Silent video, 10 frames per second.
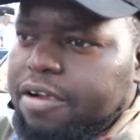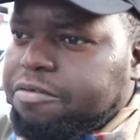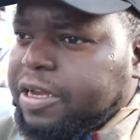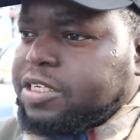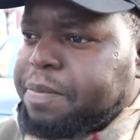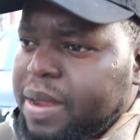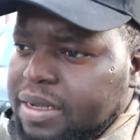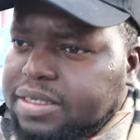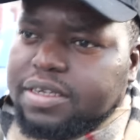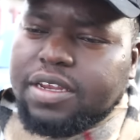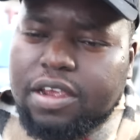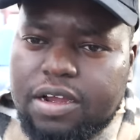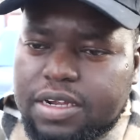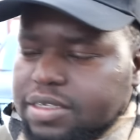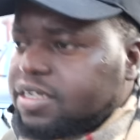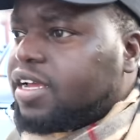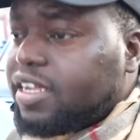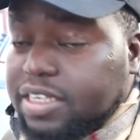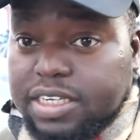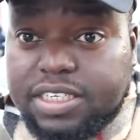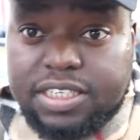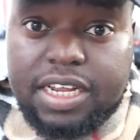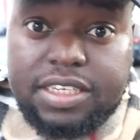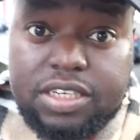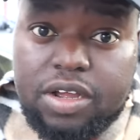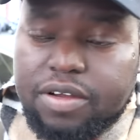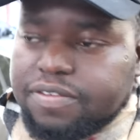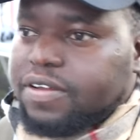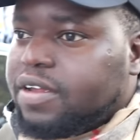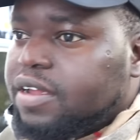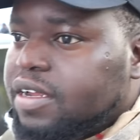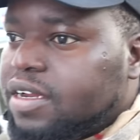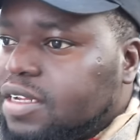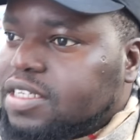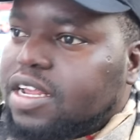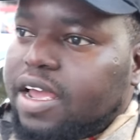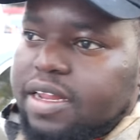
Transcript: a rich person here in the center of, let's say,